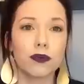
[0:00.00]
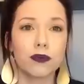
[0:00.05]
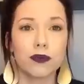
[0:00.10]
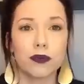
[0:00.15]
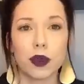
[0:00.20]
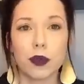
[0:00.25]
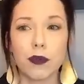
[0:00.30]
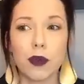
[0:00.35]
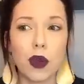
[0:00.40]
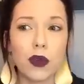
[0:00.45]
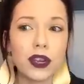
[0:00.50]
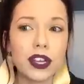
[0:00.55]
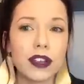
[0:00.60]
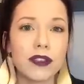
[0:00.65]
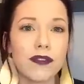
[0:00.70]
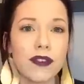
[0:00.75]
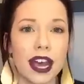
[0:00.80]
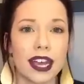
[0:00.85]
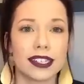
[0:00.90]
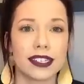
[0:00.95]
promoting
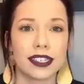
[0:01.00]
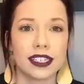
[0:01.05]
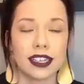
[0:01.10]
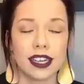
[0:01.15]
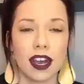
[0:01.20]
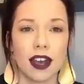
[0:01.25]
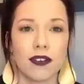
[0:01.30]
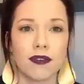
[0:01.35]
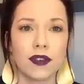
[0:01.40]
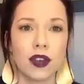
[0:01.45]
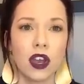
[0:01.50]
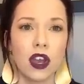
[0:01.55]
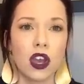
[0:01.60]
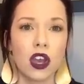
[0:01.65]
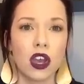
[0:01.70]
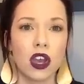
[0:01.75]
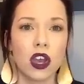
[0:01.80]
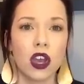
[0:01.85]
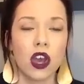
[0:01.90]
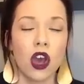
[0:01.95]
fast enough.
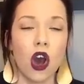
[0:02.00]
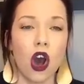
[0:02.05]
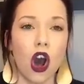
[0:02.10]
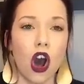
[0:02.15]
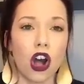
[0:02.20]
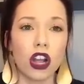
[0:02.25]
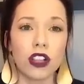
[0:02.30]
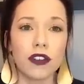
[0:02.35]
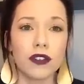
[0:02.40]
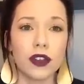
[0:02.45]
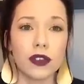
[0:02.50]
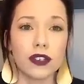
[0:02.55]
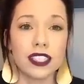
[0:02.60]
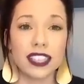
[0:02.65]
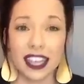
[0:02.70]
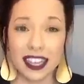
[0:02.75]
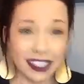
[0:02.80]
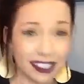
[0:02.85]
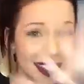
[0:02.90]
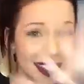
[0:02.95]
All of those things,